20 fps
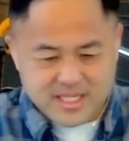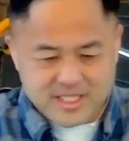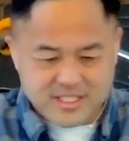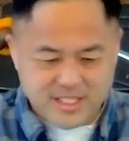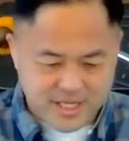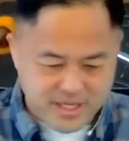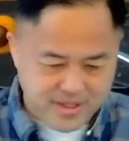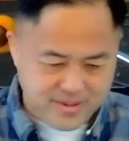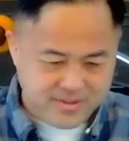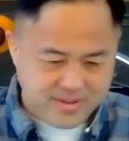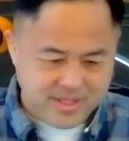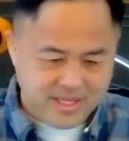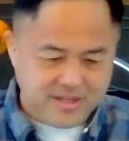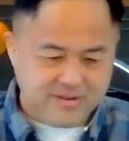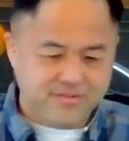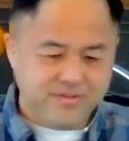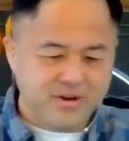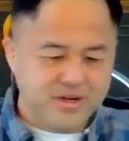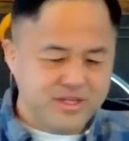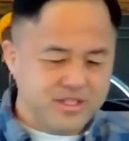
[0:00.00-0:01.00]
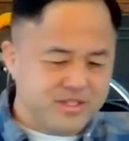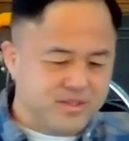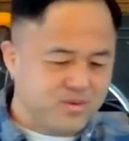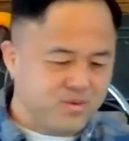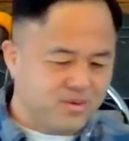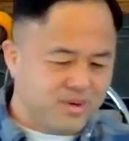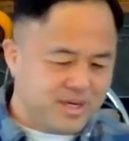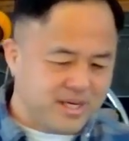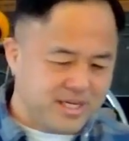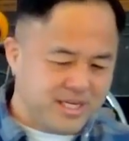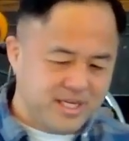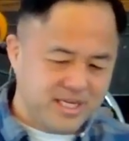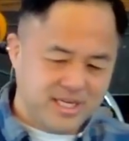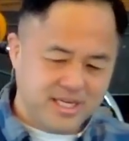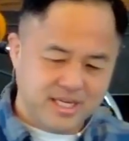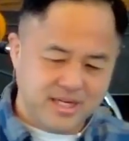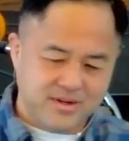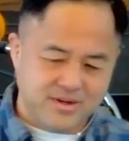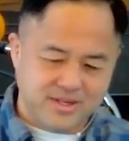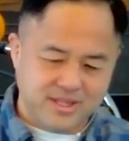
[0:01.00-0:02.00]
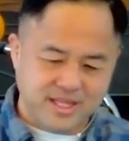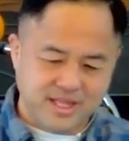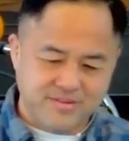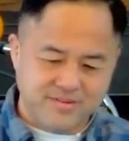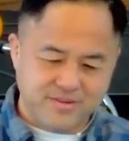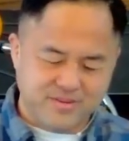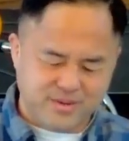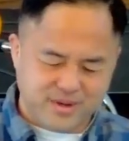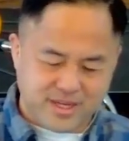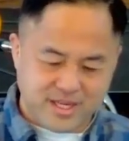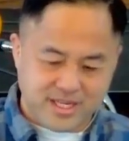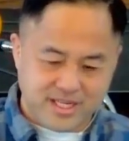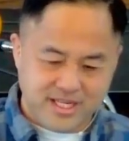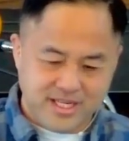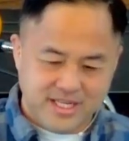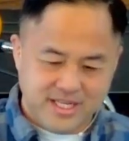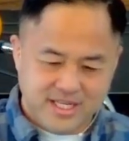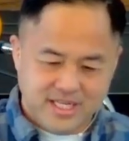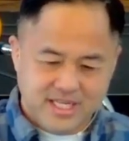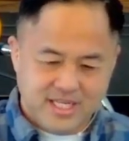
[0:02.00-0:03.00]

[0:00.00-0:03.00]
So in verse 1 or 11:1,